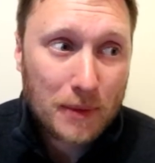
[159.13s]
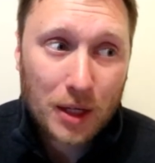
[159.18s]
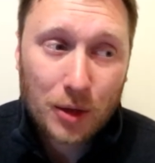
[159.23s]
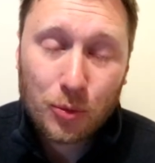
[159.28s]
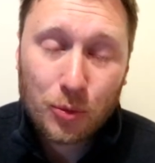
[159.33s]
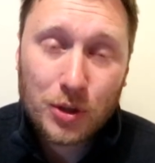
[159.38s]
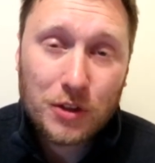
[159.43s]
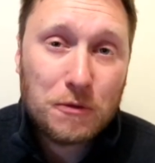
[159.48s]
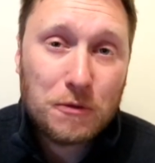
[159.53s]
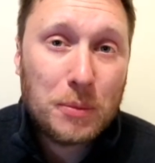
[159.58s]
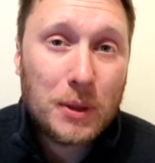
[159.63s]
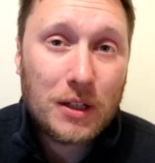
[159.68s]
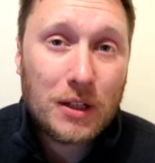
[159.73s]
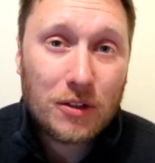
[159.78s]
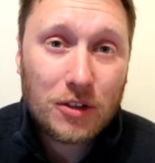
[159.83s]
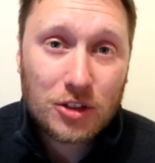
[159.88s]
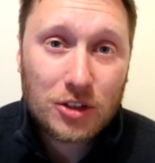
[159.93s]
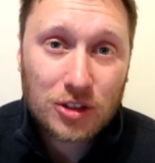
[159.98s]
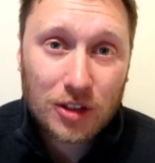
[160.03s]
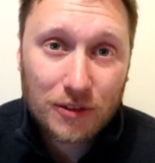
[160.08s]
And when you've been
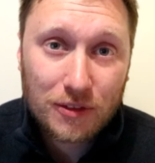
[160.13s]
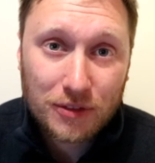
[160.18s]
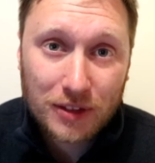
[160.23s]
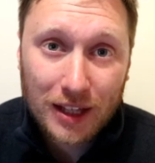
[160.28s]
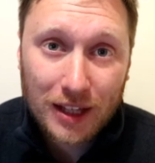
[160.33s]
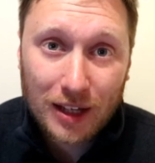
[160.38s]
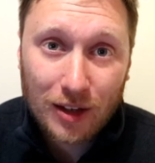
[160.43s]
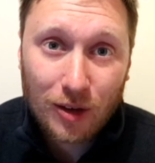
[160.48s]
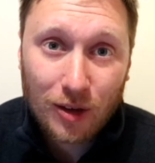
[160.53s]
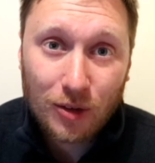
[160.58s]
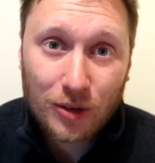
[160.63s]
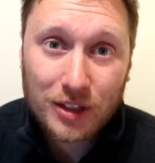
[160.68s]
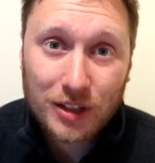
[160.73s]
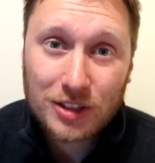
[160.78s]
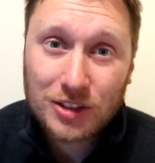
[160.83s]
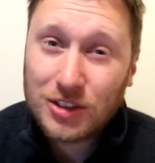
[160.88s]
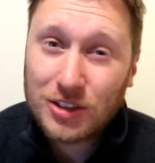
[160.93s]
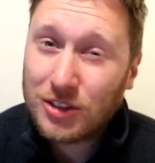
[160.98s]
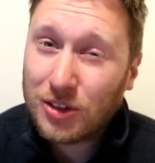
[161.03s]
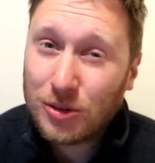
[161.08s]
on a slide for that long,
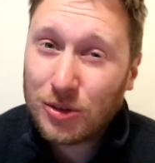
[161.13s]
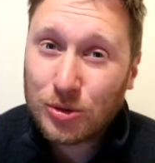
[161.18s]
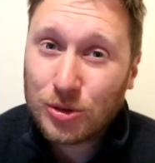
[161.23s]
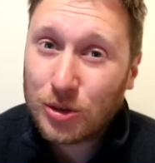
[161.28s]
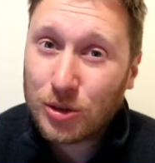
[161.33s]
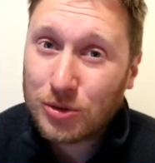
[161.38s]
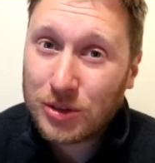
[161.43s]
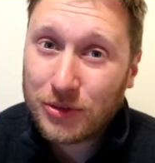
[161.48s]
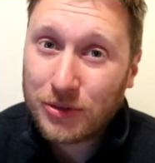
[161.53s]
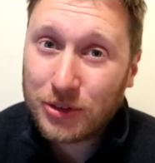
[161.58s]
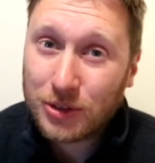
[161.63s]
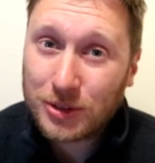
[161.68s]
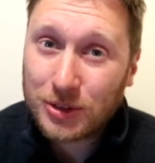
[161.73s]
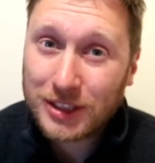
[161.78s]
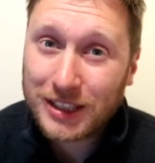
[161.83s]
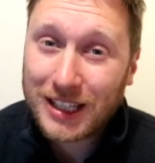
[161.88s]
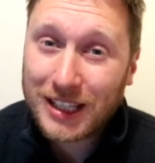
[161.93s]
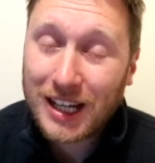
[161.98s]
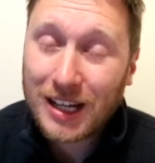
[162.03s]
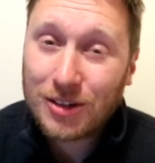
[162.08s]
it's so, so difficult
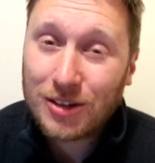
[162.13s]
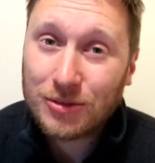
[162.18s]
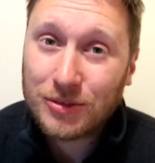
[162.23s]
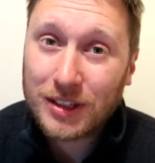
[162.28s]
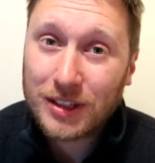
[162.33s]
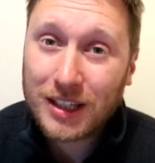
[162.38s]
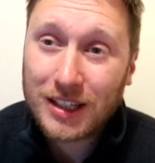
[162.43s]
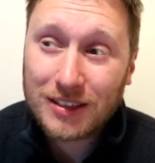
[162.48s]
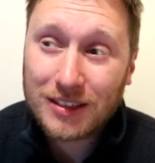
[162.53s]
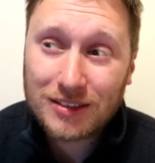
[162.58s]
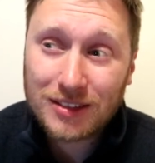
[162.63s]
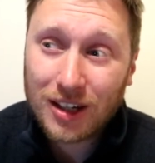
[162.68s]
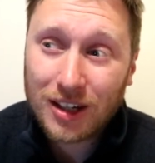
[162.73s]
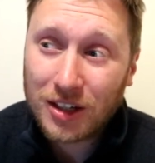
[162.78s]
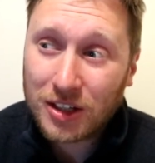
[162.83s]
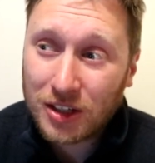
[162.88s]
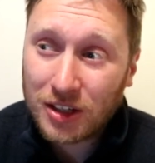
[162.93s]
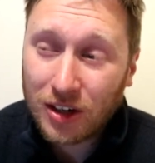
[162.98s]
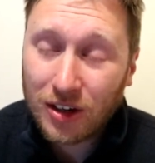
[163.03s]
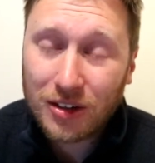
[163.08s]
to get out of it. And
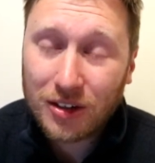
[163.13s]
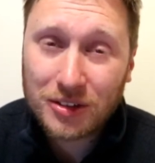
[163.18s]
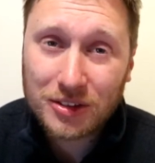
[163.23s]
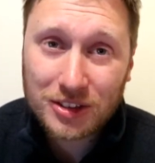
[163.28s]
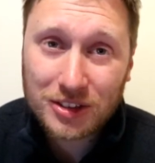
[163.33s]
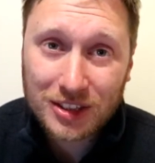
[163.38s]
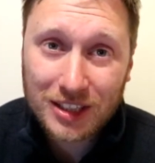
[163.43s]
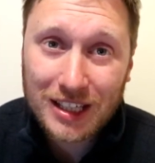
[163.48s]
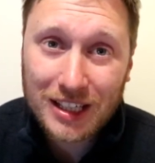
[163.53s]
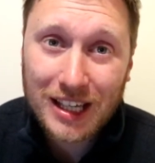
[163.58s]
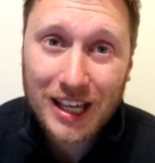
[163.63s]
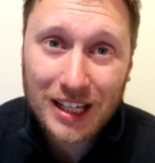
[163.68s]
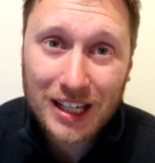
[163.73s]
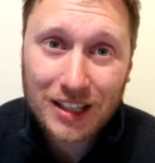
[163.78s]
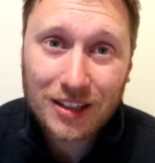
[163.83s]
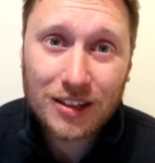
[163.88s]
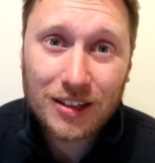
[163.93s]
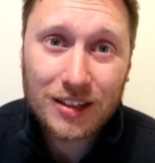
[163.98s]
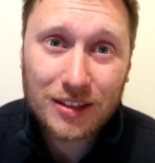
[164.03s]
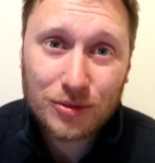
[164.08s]
I can't see
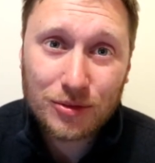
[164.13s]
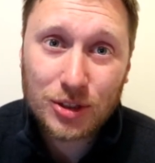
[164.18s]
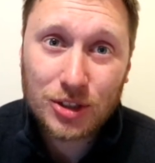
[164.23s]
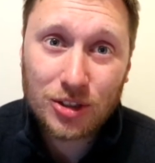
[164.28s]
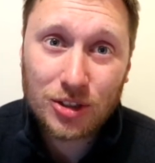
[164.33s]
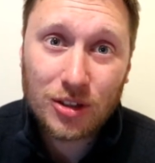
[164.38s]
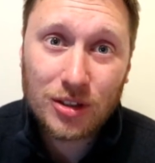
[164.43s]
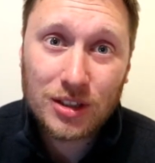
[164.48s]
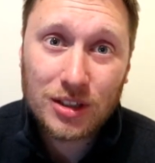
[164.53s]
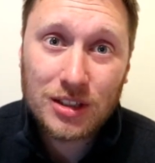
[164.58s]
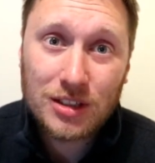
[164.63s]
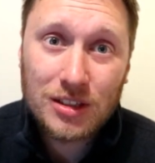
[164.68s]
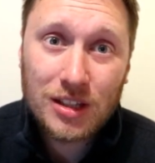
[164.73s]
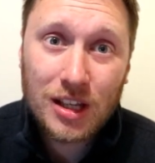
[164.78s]
any other result